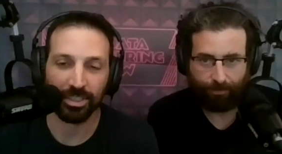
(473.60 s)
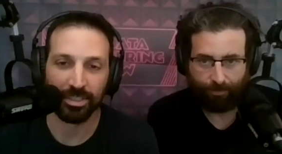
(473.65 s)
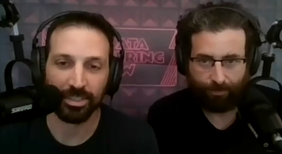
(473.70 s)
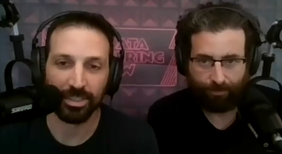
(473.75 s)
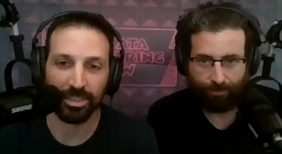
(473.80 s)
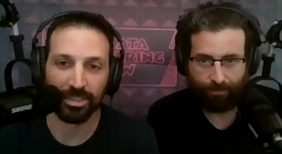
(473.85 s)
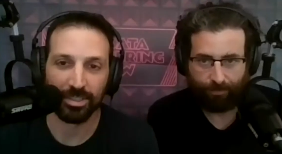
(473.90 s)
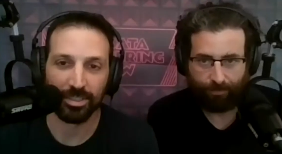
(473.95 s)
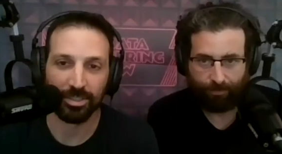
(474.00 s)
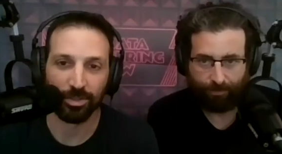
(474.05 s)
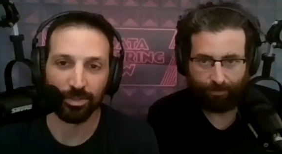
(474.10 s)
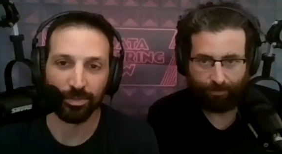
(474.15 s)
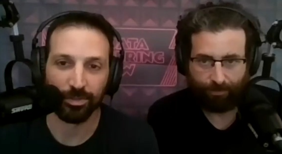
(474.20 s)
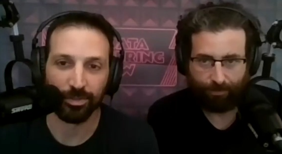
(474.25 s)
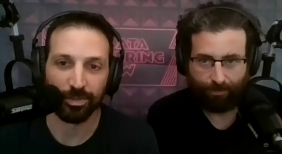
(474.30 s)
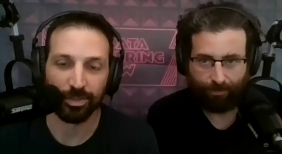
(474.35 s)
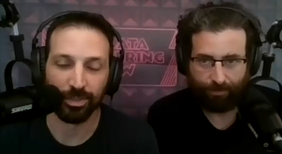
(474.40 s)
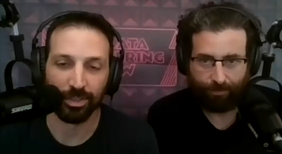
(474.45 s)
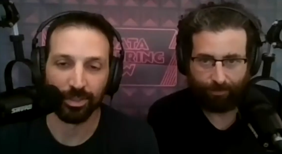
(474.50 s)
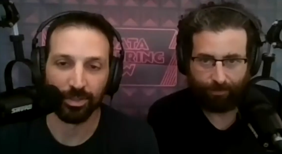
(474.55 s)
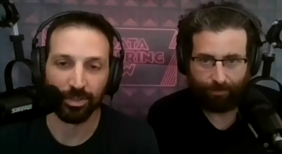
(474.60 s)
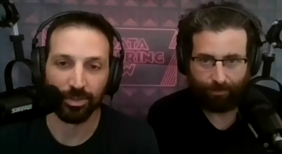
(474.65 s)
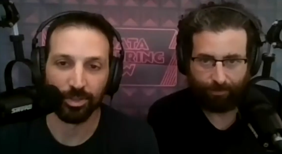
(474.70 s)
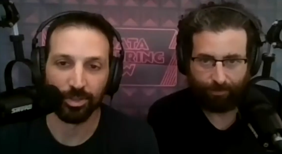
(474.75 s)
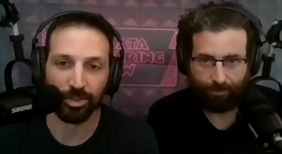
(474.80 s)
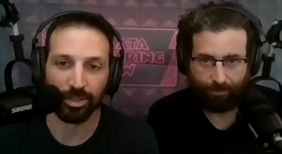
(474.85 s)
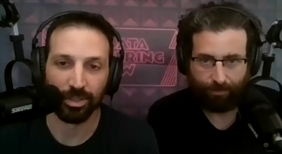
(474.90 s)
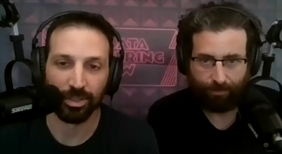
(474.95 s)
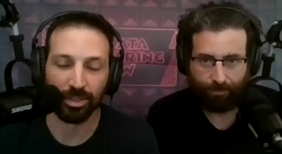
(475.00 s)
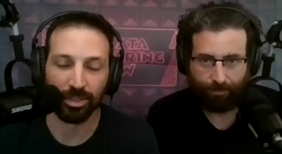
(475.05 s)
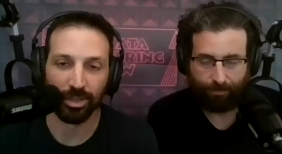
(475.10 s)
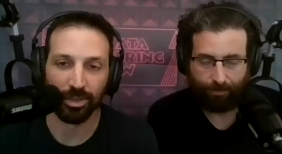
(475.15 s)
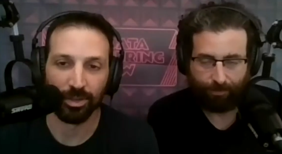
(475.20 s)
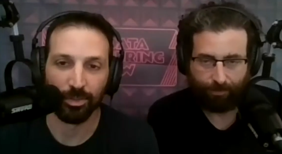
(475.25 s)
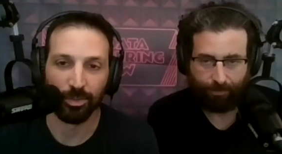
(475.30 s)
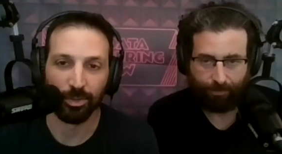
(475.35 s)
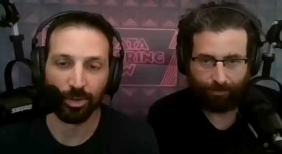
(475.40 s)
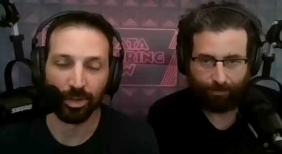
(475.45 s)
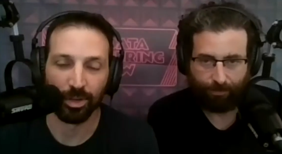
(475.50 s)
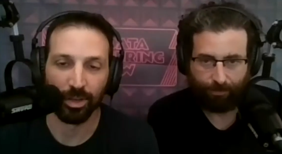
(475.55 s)
Speaker 1: and for the audiences sort of you
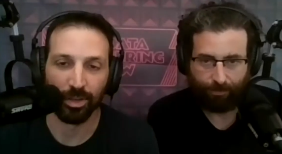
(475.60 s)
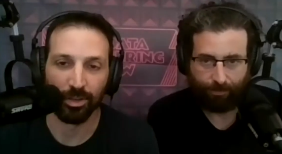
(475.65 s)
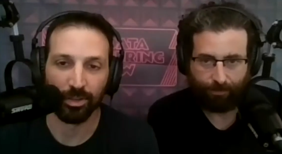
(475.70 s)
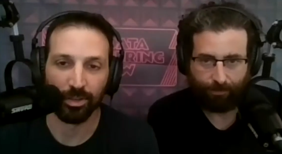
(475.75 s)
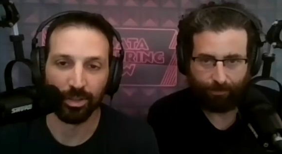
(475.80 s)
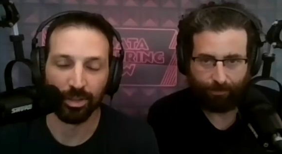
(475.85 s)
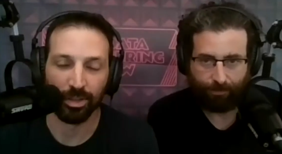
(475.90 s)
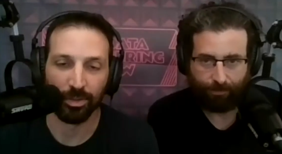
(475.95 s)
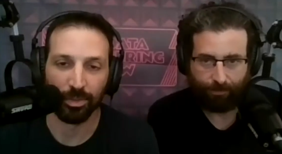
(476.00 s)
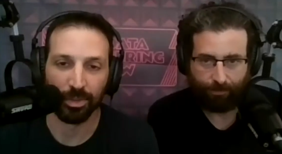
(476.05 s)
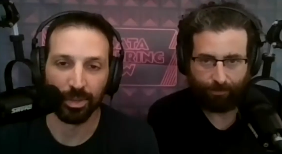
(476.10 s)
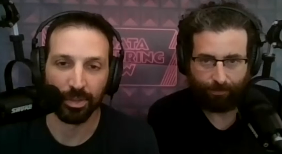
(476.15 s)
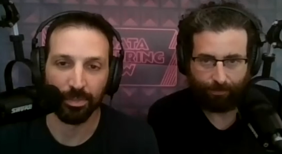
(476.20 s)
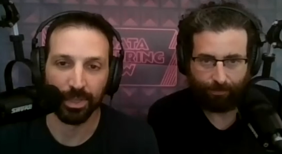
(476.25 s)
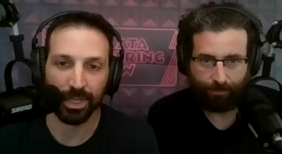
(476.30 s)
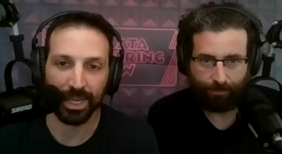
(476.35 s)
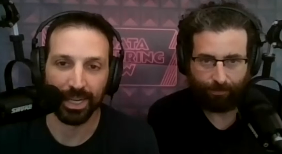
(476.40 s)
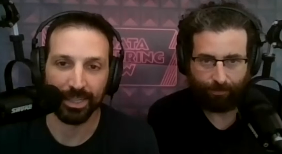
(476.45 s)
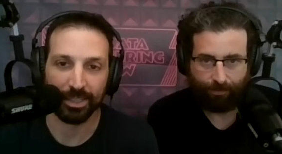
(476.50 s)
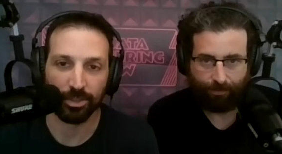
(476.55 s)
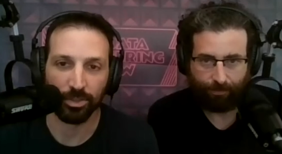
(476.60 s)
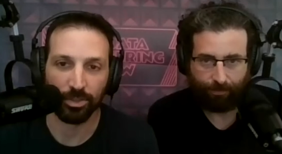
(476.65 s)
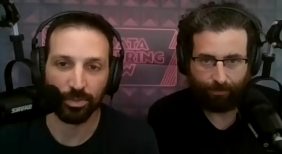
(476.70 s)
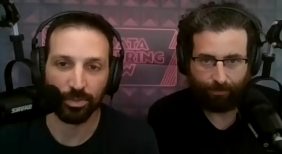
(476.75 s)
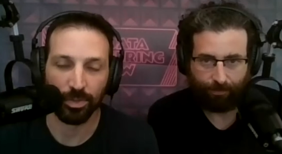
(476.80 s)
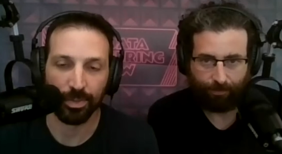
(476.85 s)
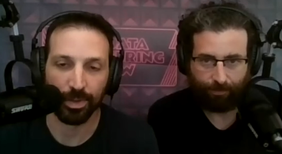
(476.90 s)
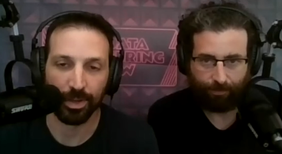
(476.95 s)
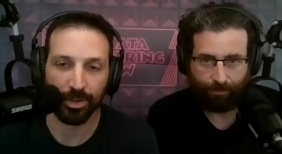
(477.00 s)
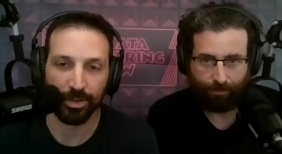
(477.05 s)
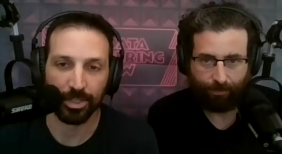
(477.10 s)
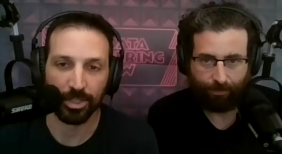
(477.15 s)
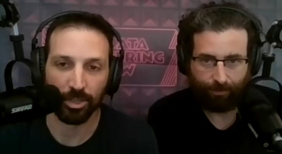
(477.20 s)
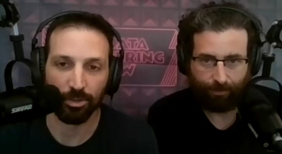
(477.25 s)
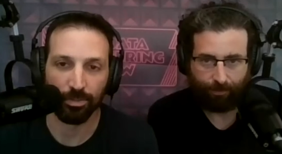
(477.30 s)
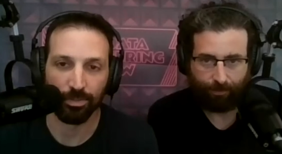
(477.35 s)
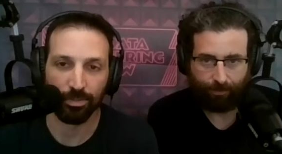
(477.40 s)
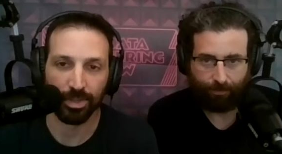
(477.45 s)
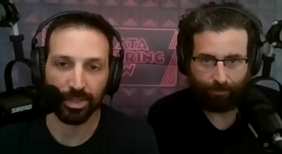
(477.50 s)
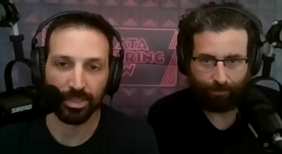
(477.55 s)
know uh, working on uh, with the bi tools with
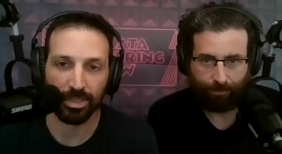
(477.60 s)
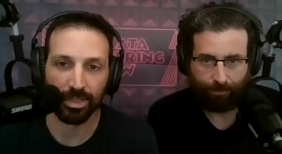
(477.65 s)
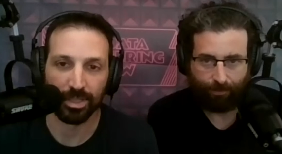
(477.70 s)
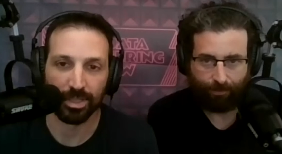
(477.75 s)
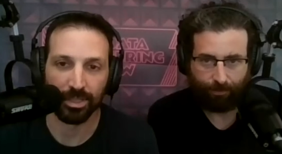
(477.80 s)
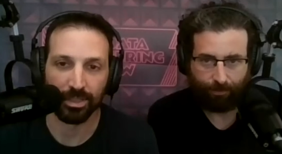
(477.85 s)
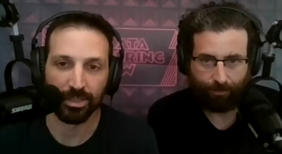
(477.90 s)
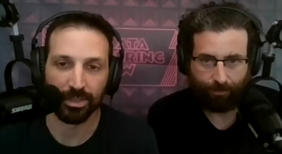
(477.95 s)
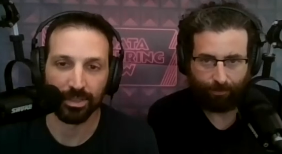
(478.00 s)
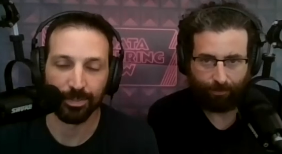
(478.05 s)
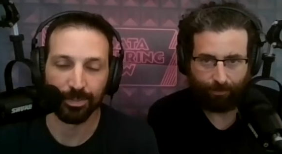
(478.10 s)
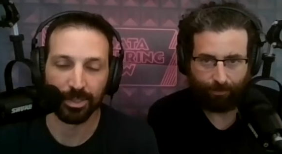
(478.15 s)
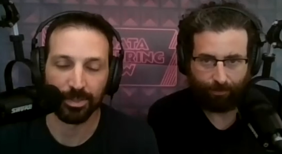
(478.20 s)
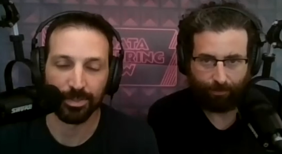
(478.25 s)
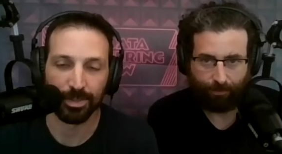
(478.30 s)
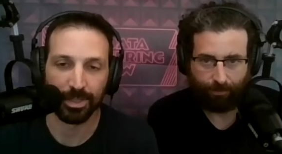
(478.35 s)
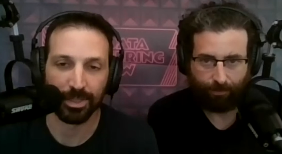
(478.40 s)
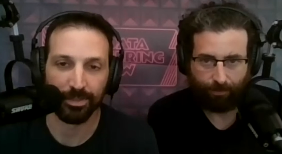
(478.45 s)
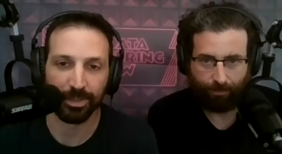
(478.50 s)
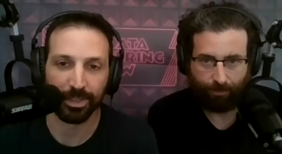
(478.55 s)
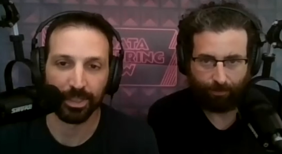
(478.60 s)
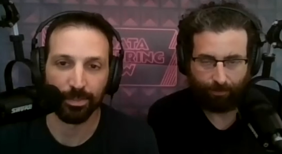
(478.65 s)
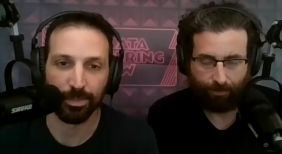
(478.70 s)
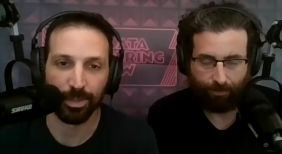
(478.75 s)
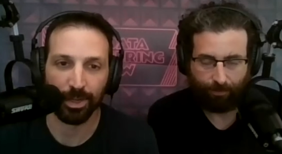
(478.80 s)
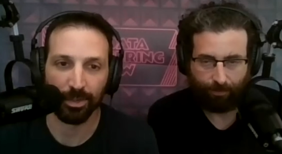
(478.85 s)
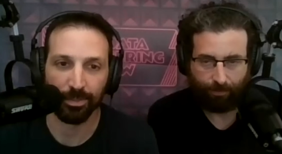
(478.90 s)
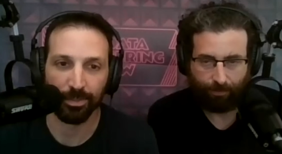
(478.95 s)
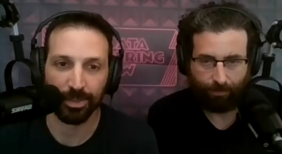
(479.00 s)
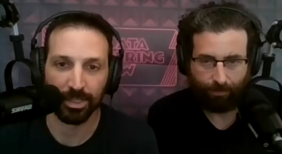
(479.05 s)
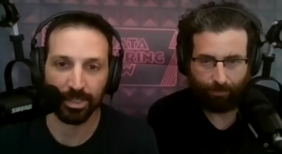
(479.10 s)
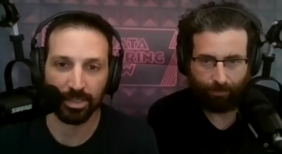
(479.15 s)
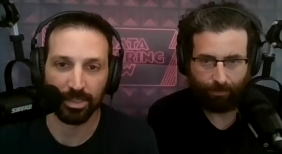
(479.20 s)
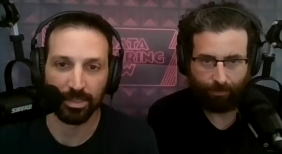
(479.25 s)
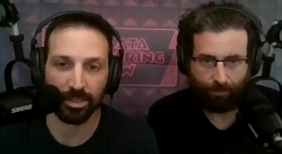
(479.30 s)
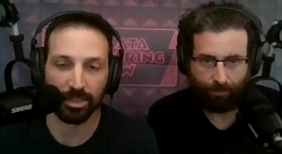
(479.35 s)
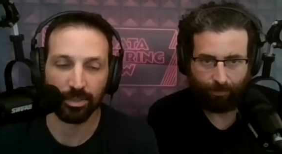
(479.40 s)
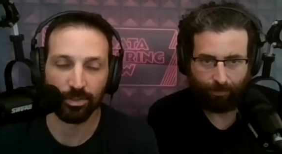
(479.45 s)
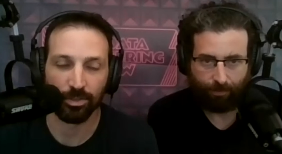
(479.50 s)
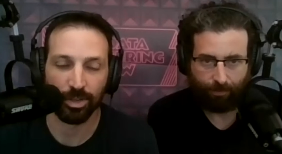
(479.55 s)
periscope is it uh, specific departments
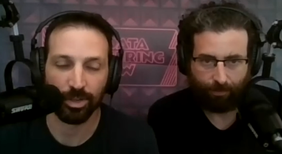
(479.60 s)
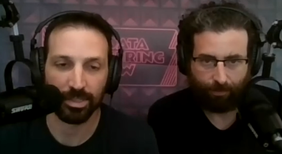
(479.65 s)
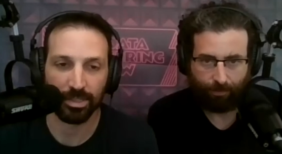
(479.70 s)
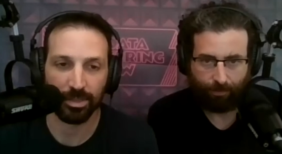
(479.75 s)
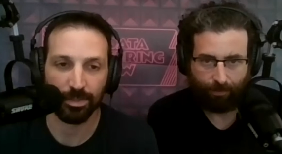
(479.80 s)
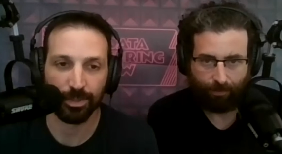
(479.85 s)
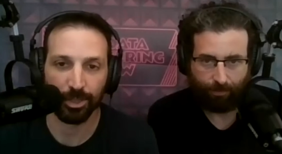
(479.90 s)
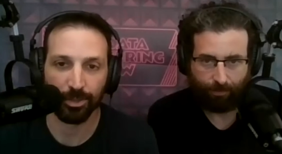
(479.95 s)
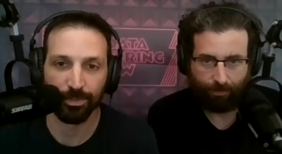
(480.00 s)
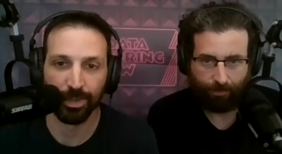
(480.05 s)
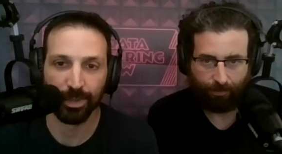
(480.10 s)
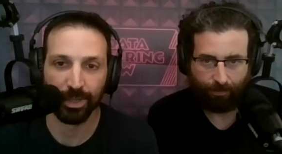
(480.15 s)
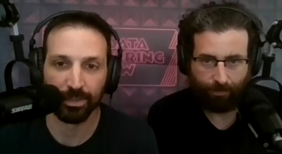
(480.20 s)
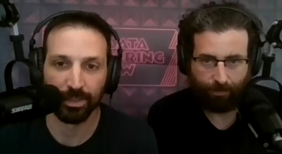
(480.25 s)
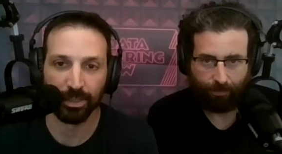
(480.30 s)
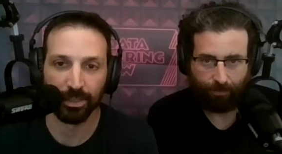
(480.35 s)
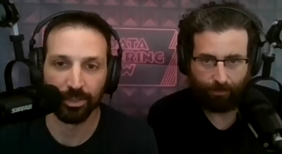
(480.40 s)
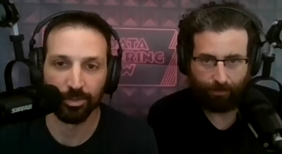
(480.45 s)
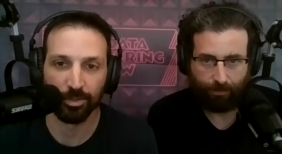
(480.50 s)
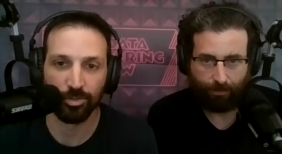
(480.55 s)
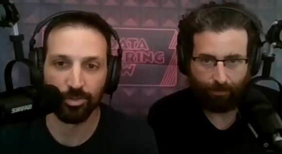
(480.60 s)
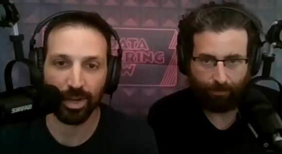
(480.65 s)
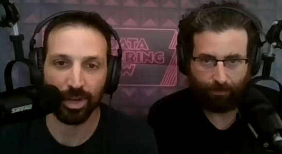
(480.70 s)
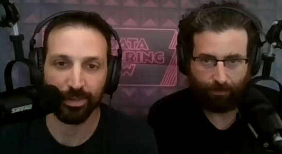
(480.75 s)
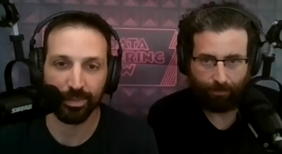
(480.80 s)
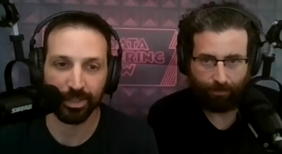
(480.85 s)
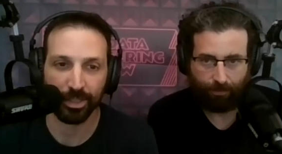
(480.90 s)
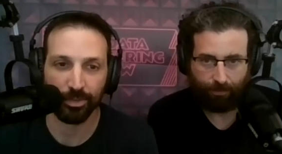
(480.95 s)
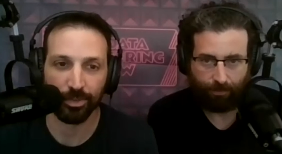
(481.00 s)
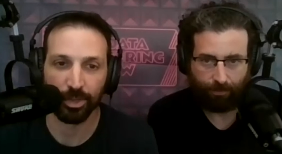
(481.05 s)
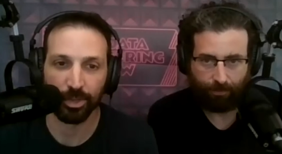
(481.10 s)
is it cross departmental who's driving the